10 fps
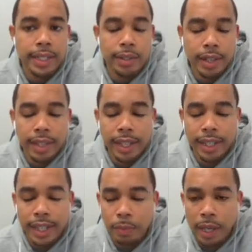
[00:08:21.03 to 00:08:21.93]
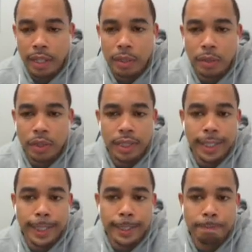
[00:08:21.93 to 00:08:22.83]
So I think that's why Coach
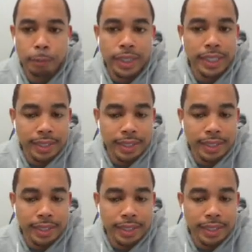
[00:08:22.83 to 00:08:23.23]
Christy